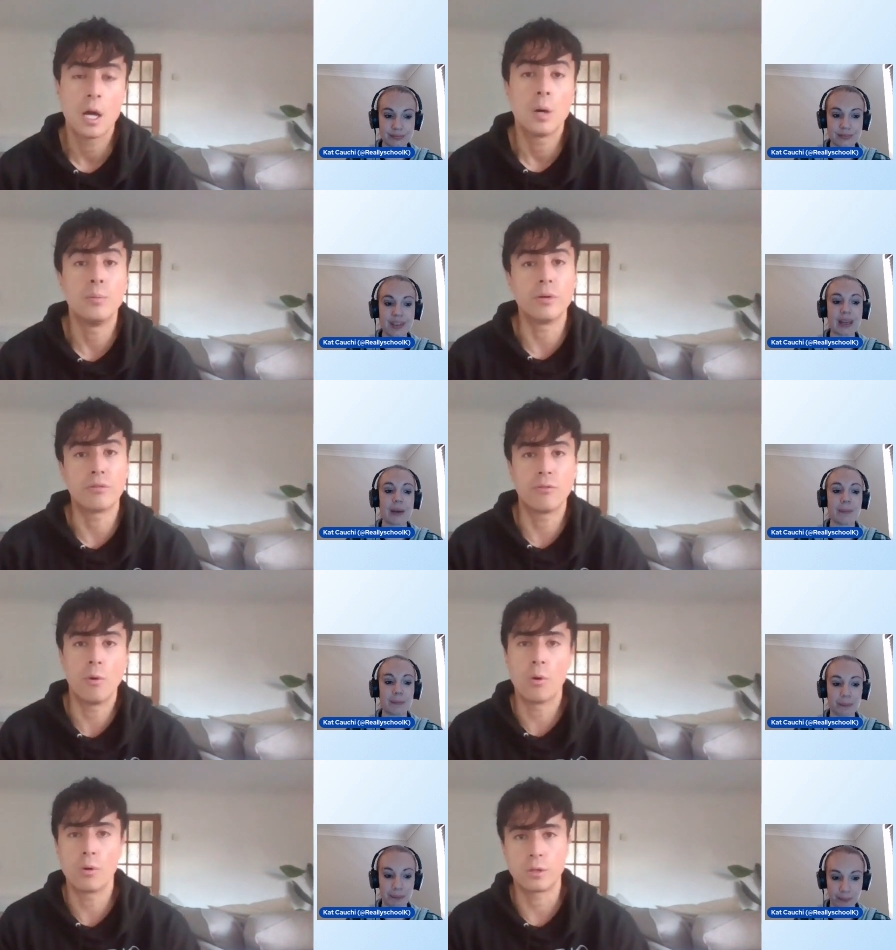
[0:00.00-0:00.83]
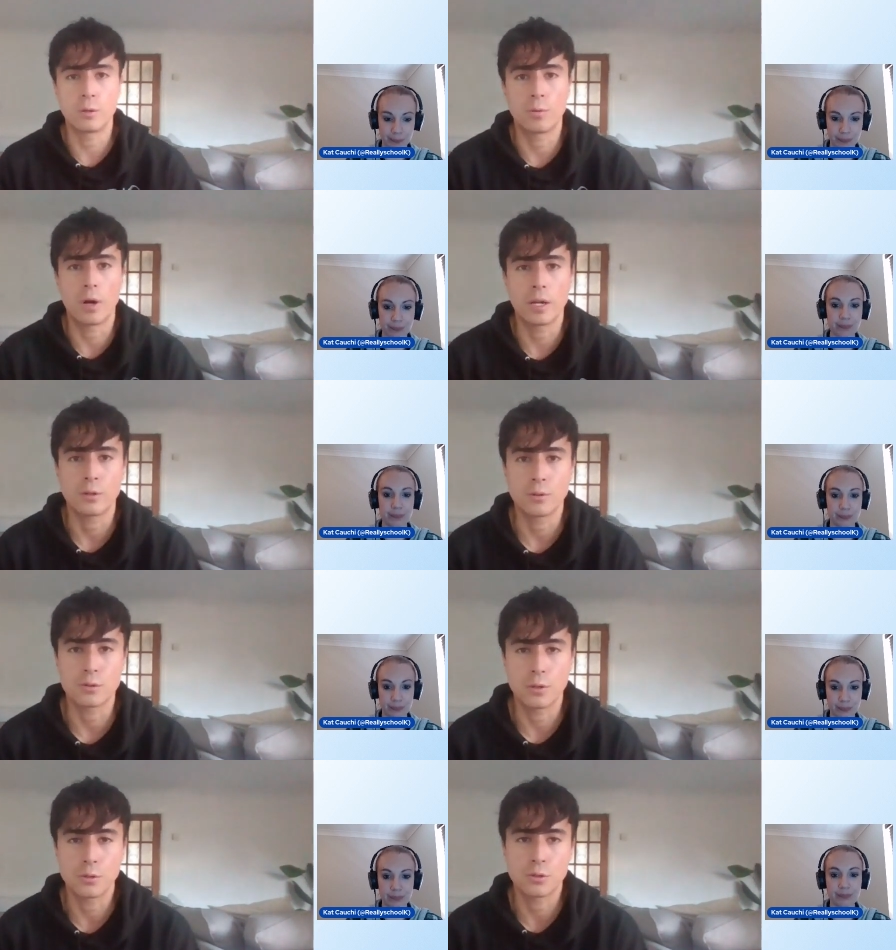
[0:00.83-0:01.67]
Speaker 1: before yeah. you write your
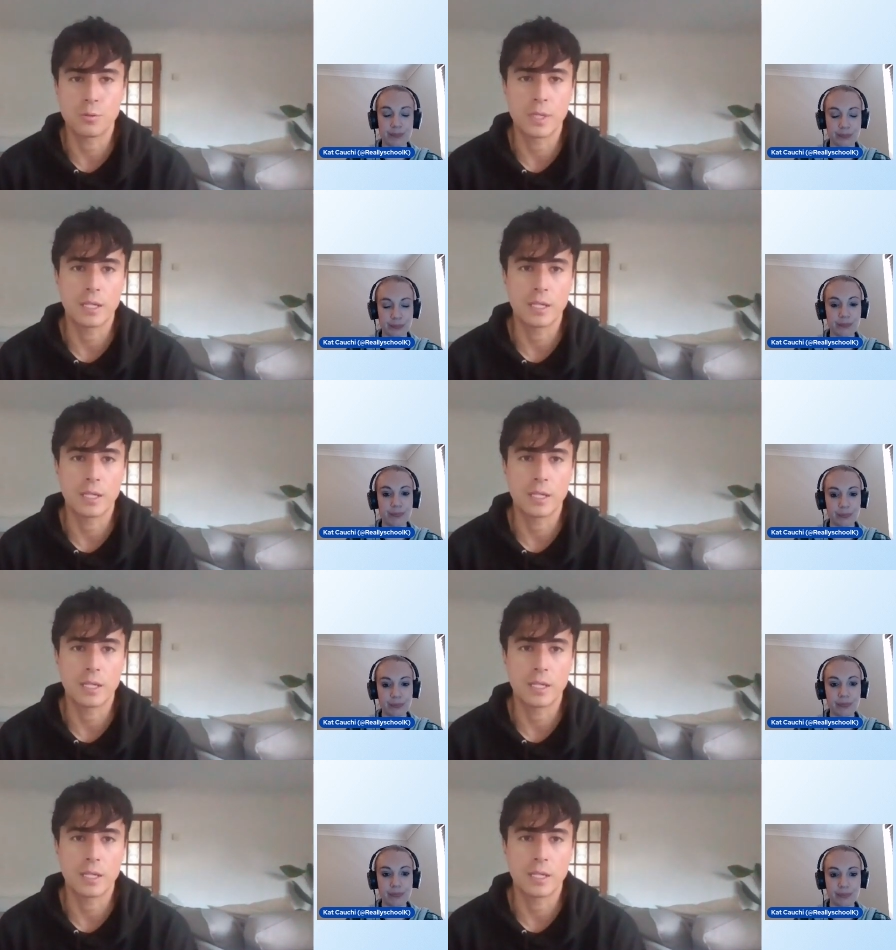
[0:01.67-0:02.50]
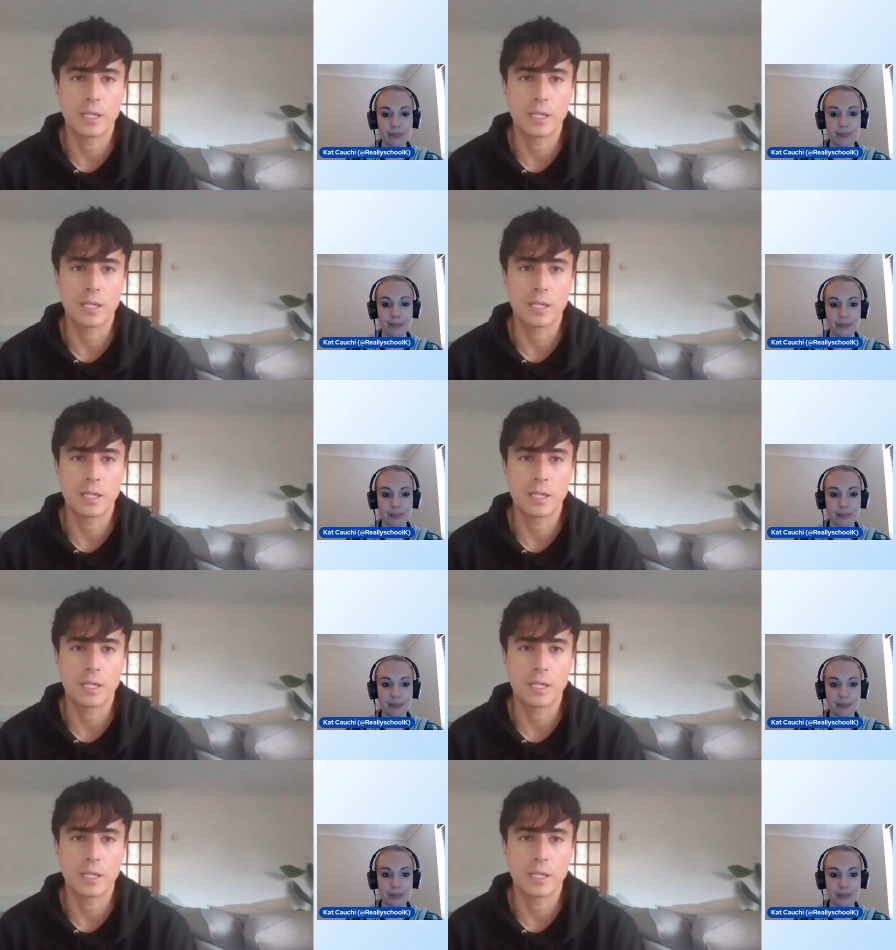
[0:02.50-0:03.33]
social media posts for everyone
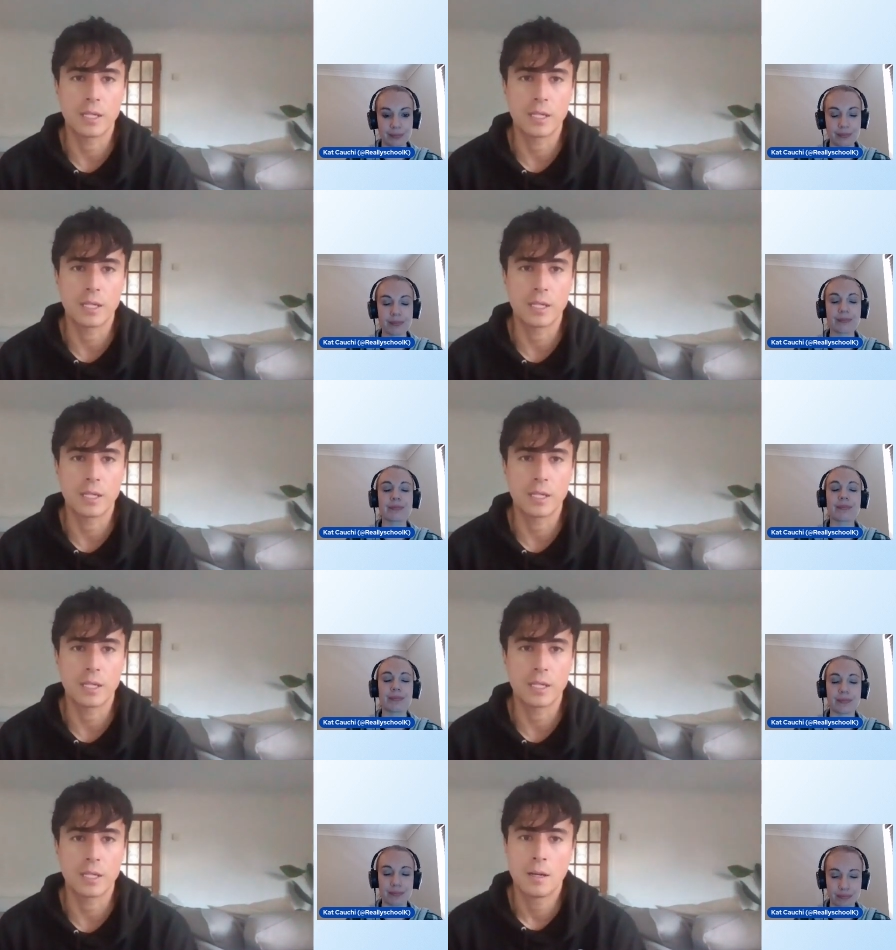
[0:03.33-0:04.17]
externally to see. Mm-hmm.